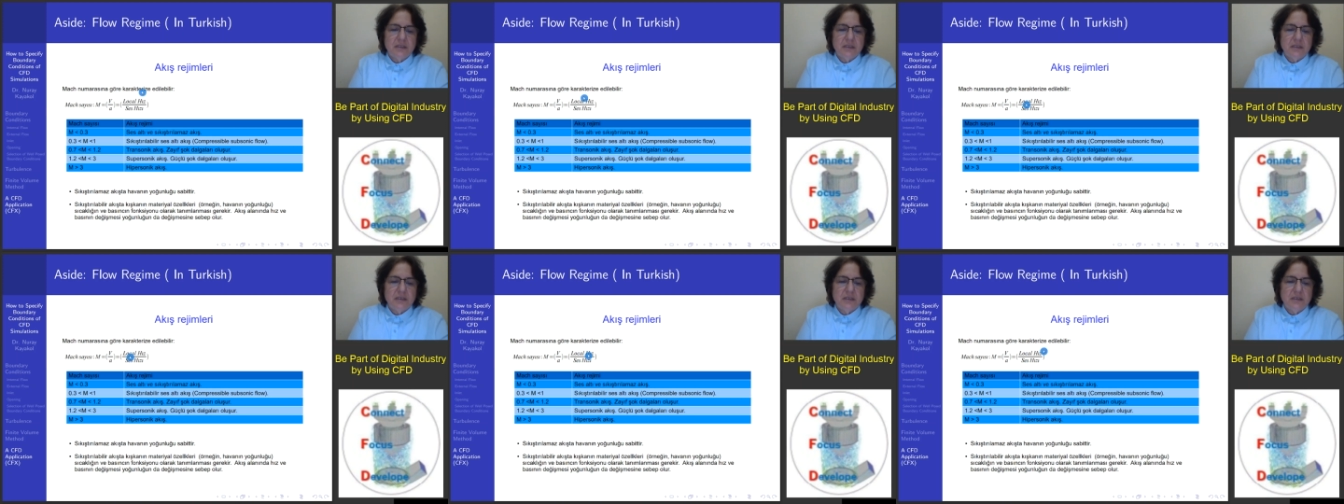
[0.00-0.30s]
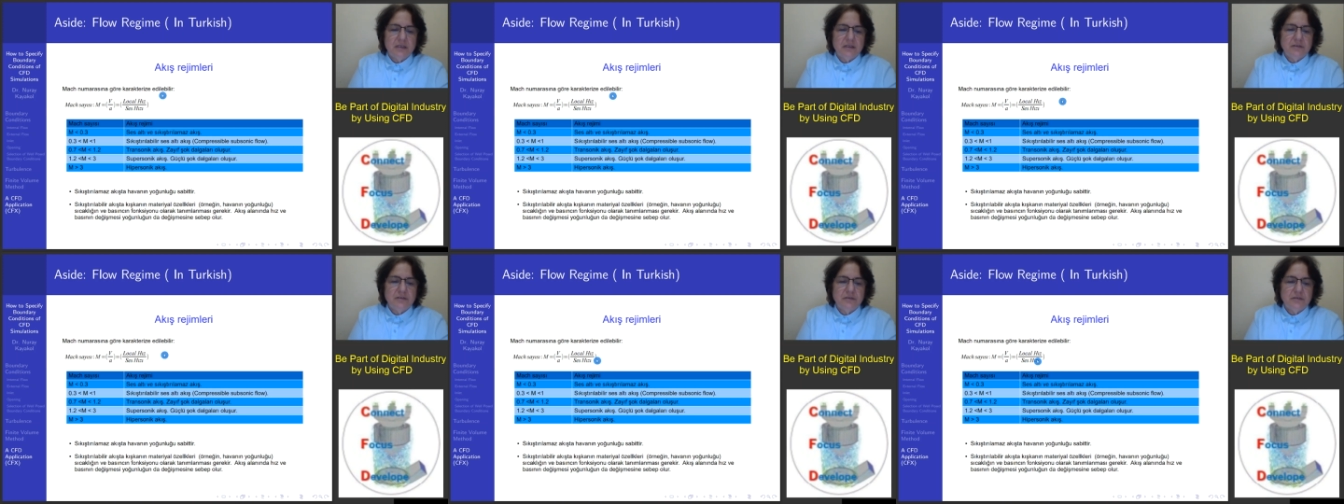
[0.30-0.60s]

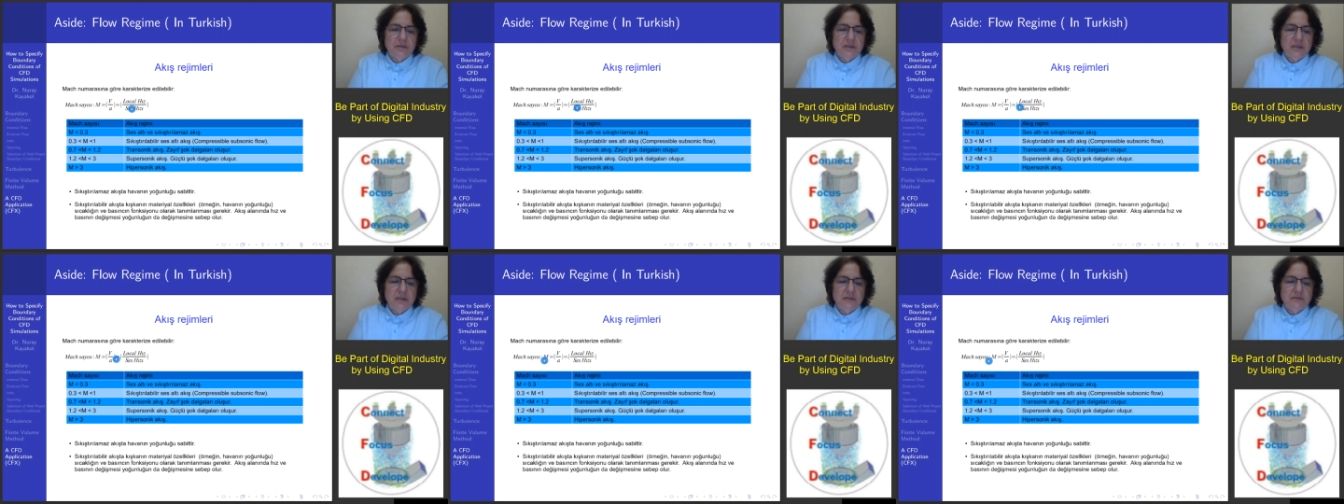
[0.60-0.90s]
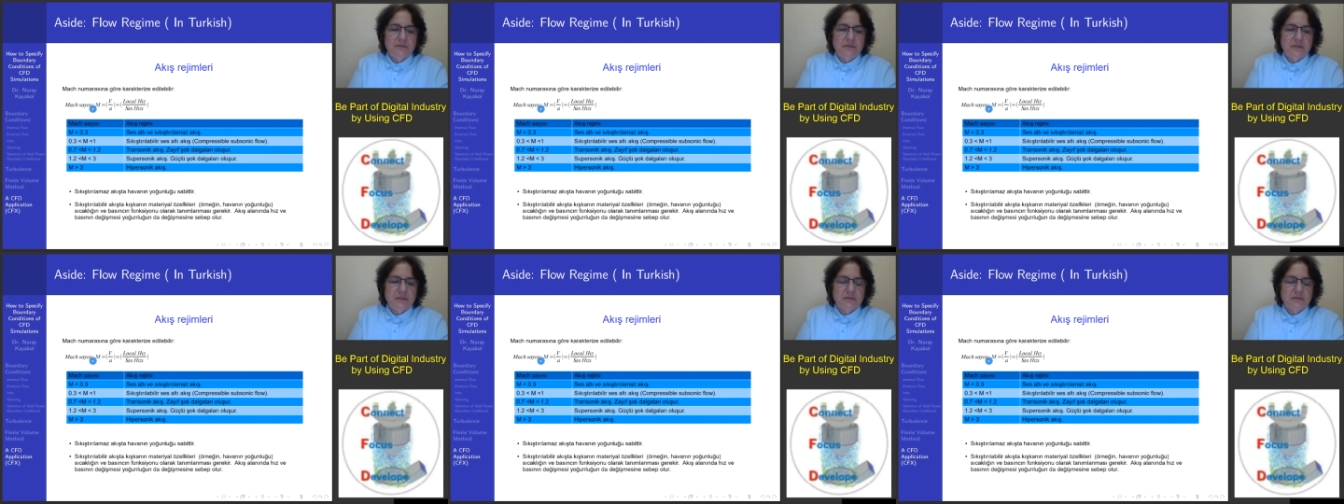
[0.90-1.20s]
You
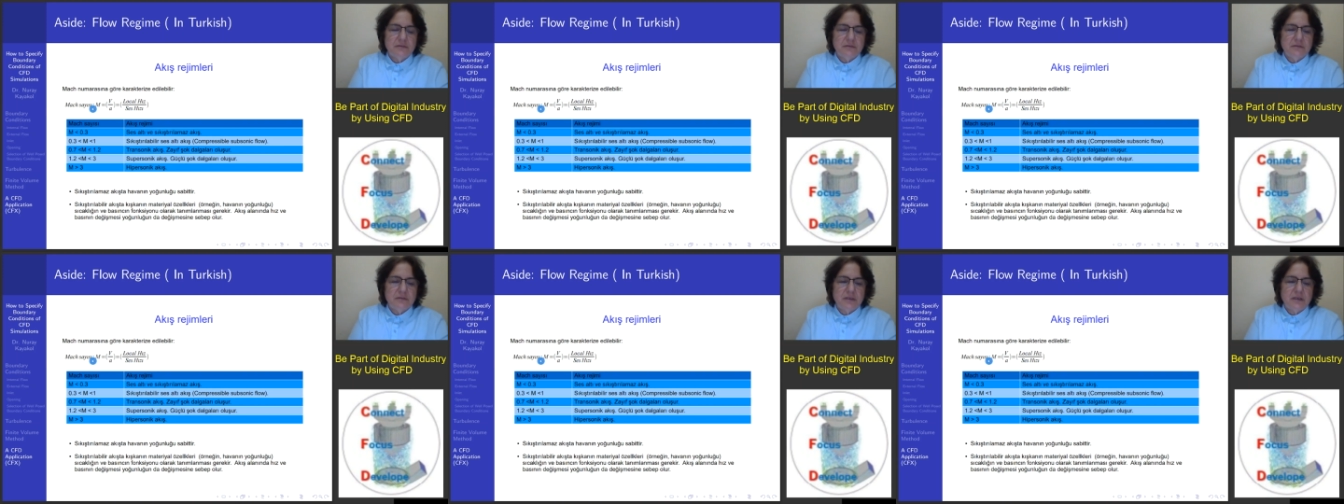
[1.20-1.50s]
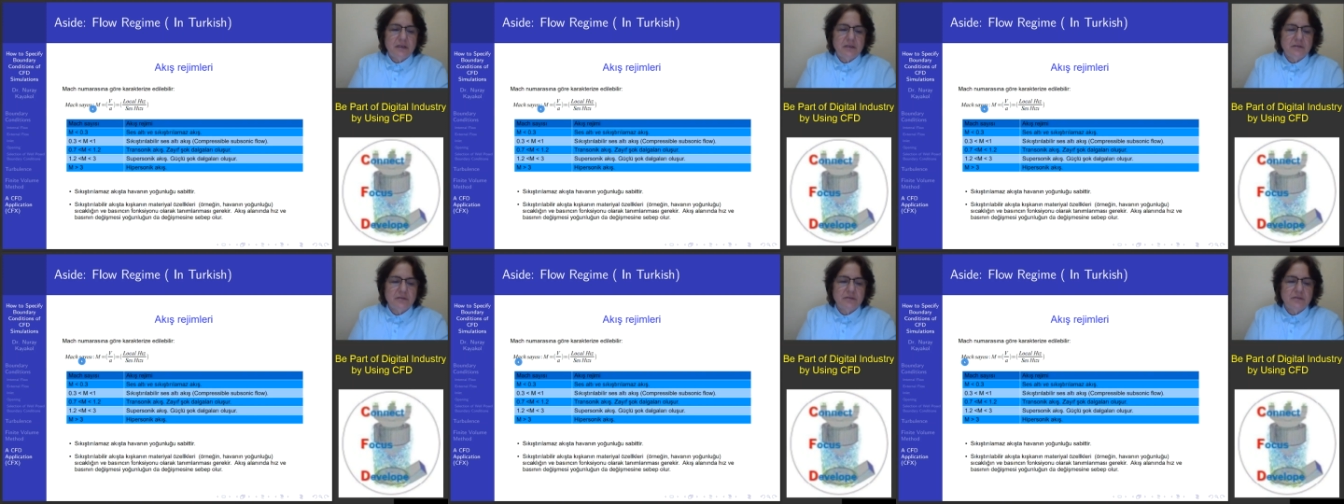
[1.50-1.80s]
have to
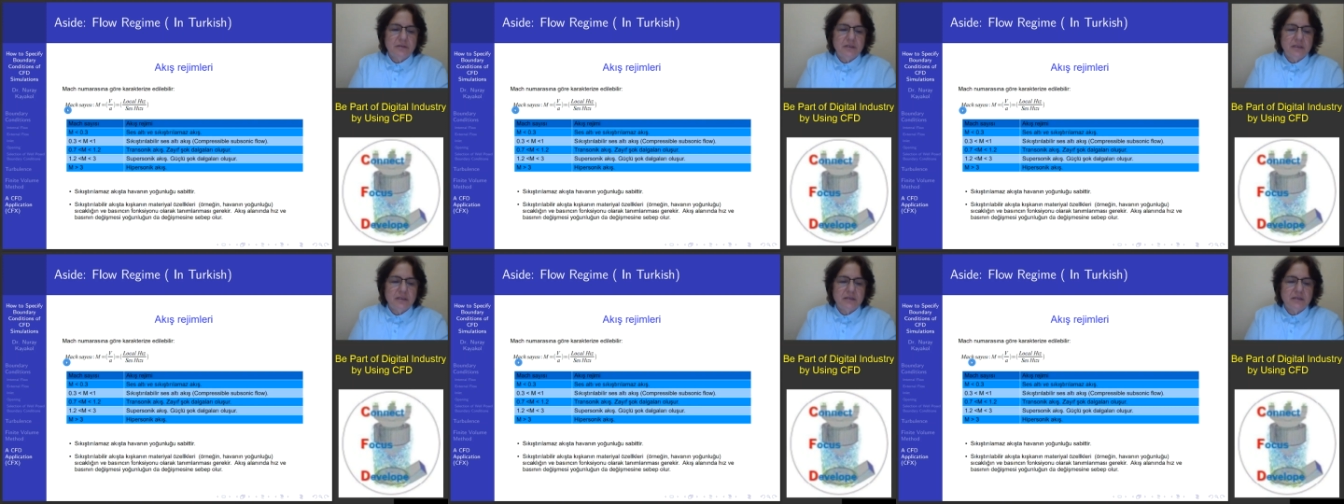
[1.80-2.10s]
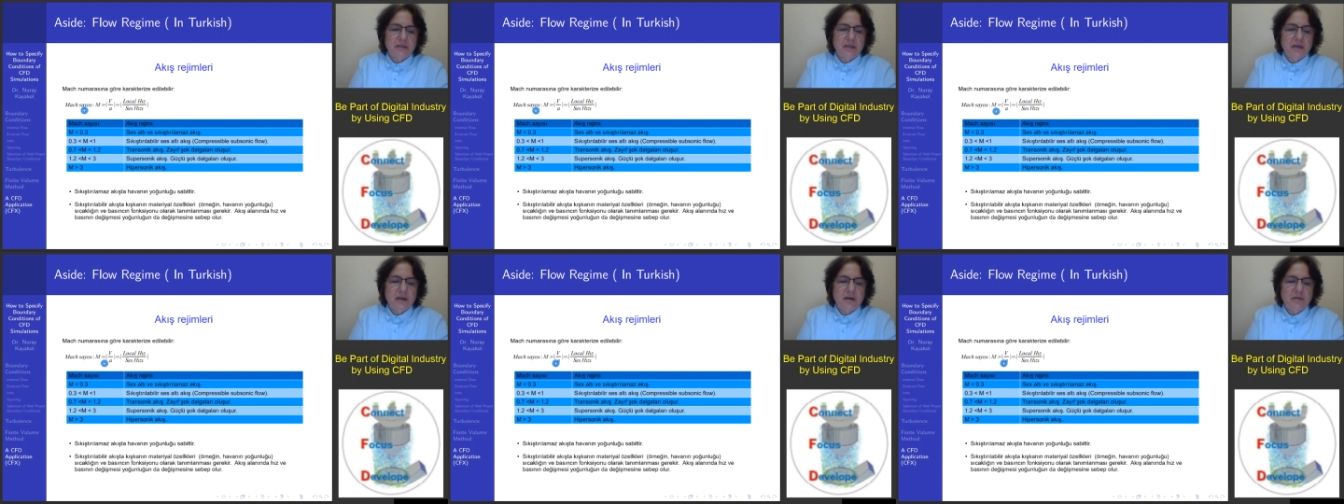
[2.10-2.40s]
calculate
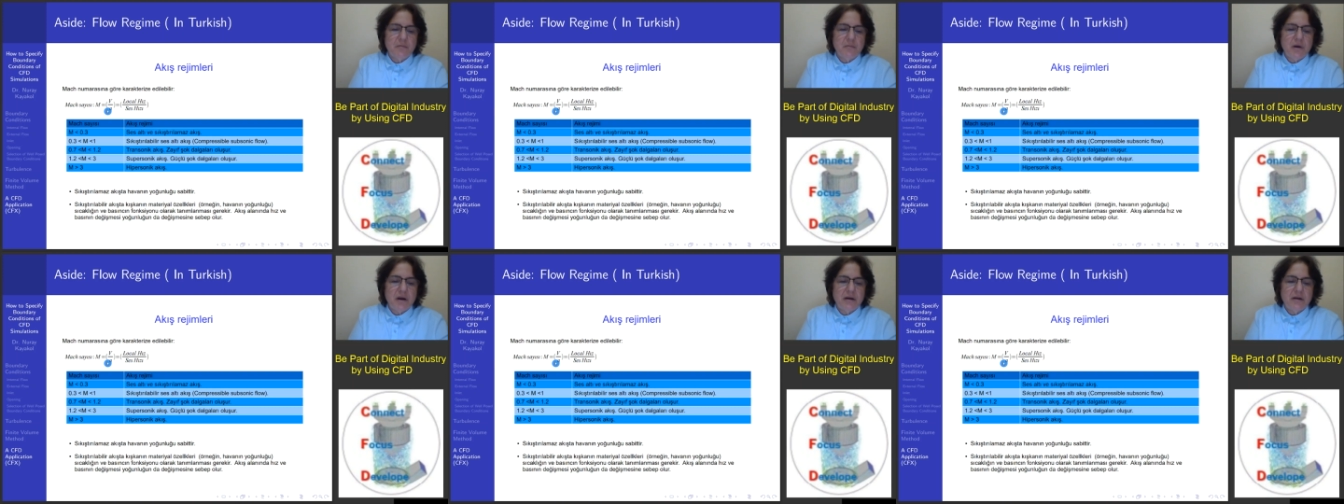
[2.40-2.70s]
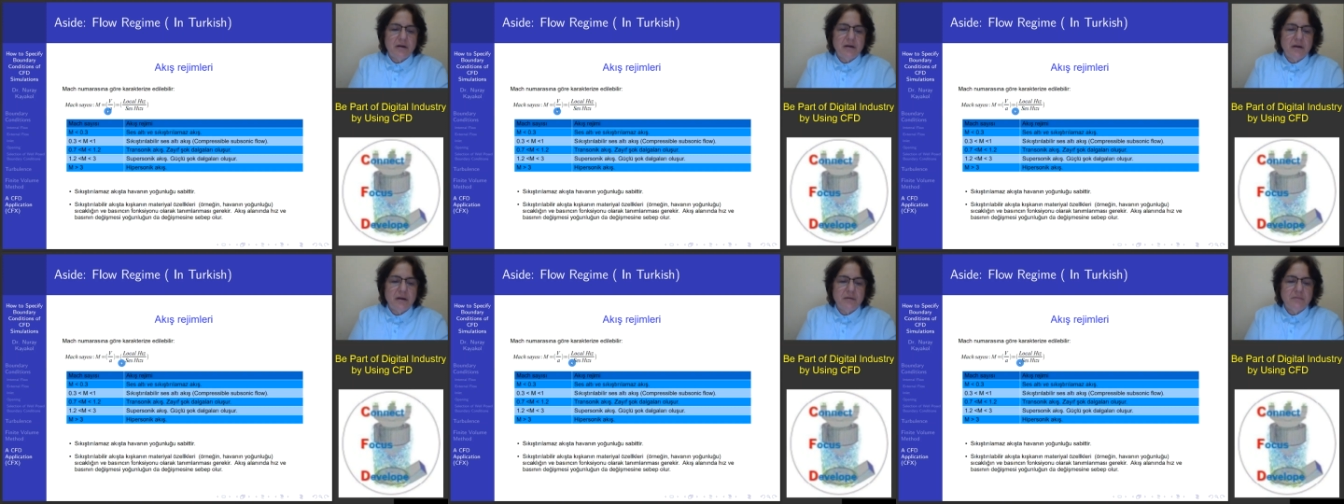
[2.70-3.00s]
Mach
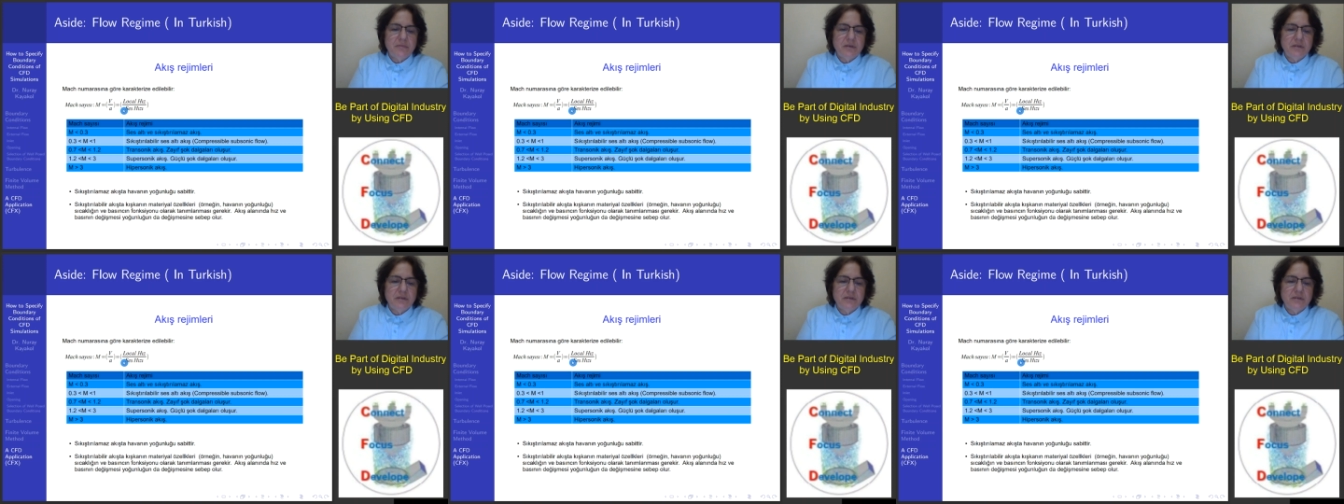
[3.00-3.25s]
number,